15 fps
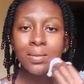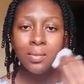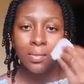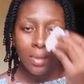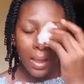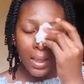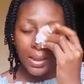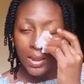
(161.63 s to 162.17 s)

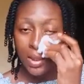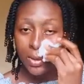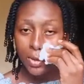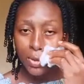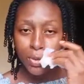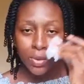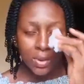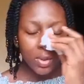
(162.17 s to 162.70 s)
I said I was going
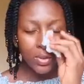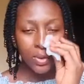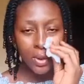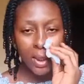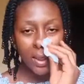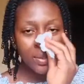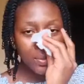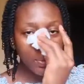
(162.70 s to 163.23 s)
to tell you
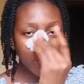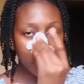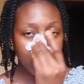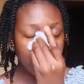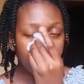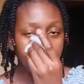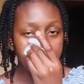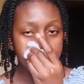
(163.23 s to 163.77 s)
guys all
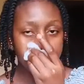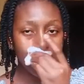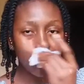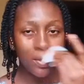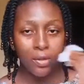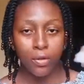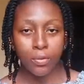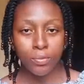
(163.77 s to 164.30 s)
about my
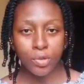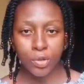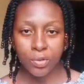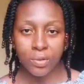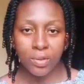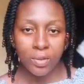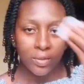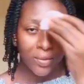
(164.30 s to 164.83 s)
makeup
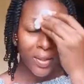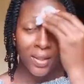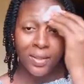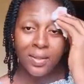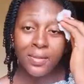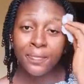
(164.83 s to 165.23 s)
journey, right?